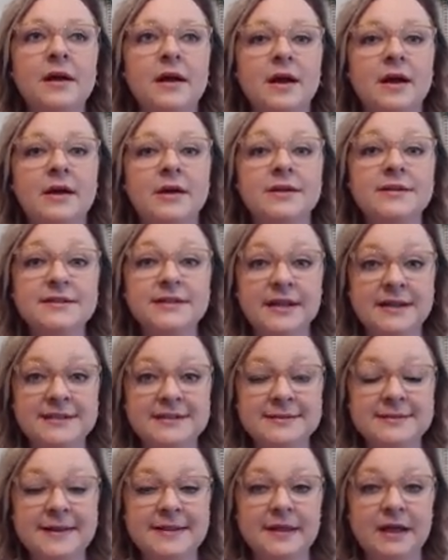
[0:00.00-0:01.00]
an
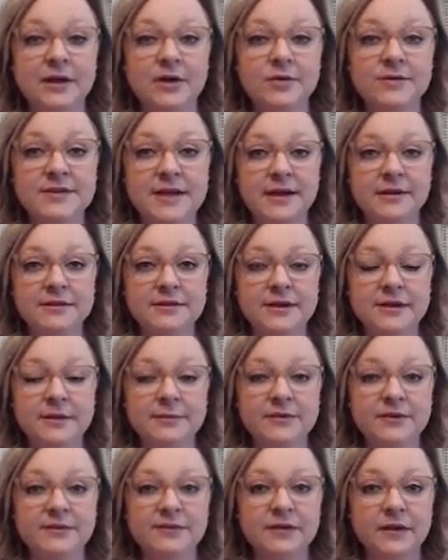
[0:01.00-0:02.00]
assessment that goes out to them
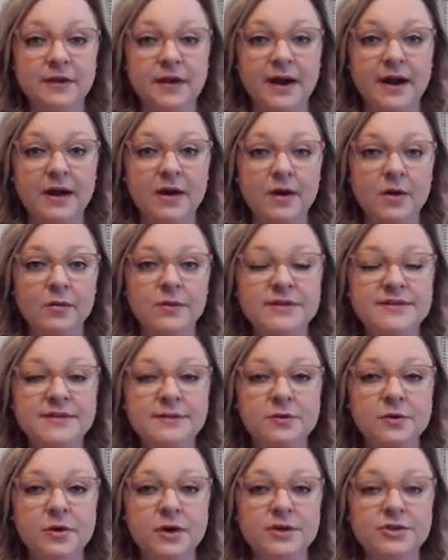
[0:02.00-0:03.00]
to fill out with
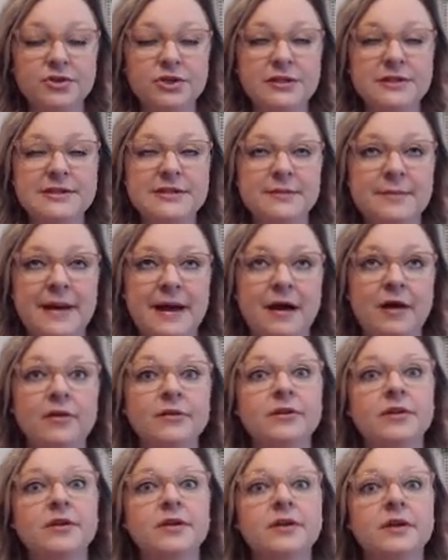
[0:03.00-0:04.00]
some questions
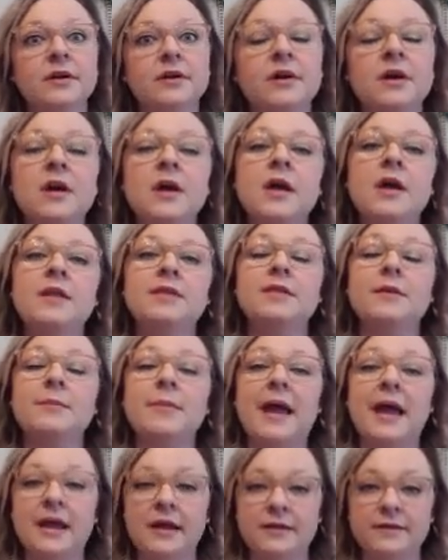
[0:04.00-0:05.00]
about the
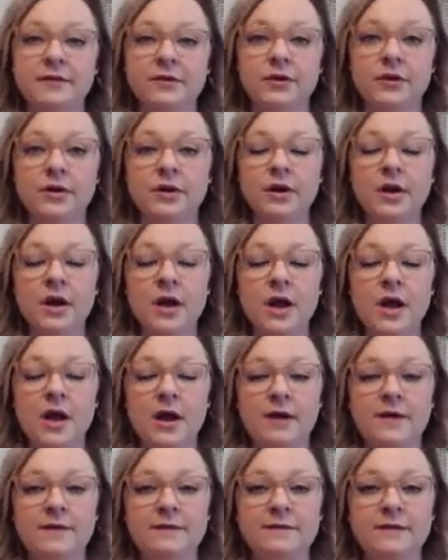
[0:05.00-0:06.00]
behavior
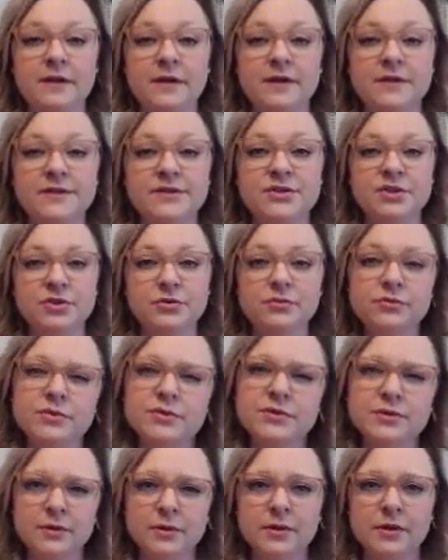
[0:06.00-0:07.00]
of the
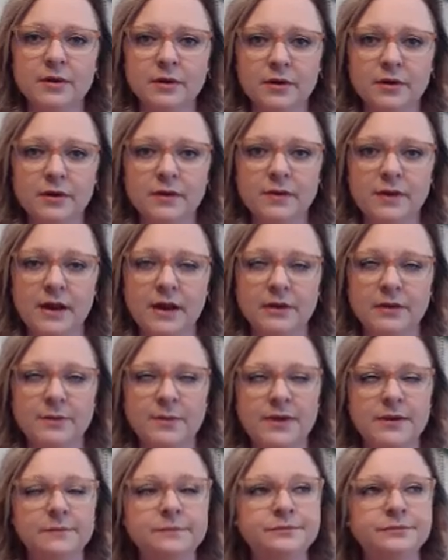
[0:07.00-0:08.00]
students or the
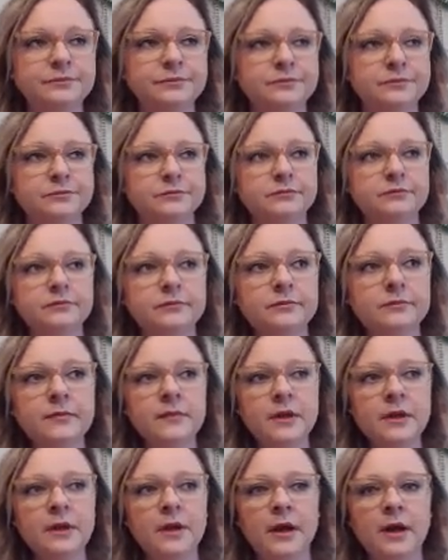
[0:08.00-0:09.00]
airmen
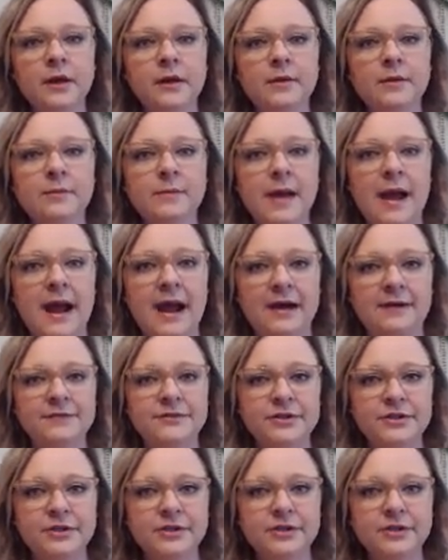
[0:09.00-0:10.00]

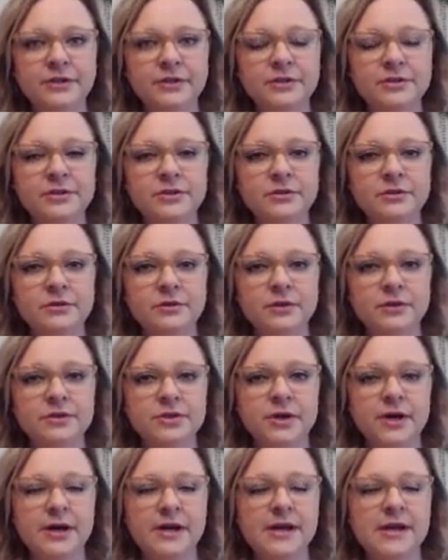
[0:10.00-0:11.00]
after the
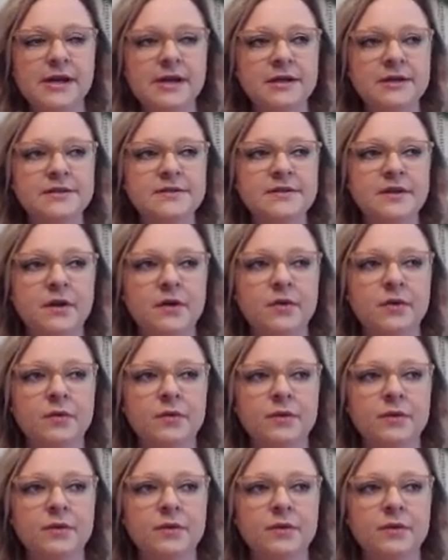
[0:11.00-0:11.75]
training. So